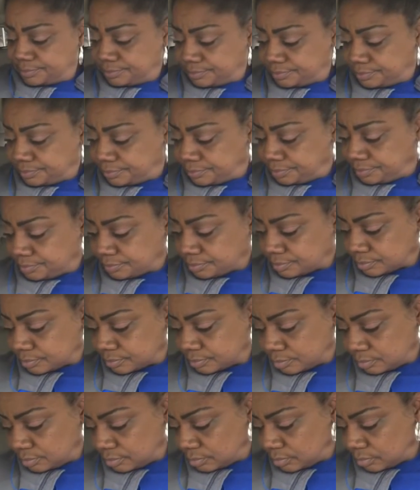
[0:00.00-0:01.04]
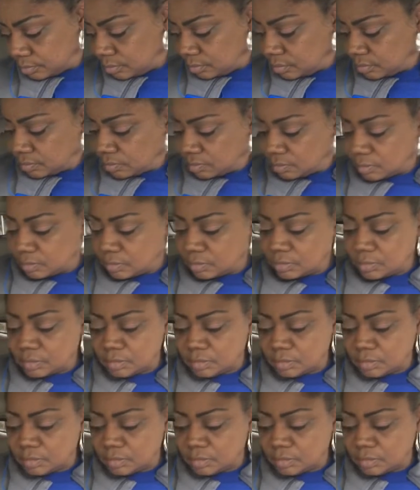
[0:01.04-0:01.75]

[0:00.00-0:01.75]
(silence)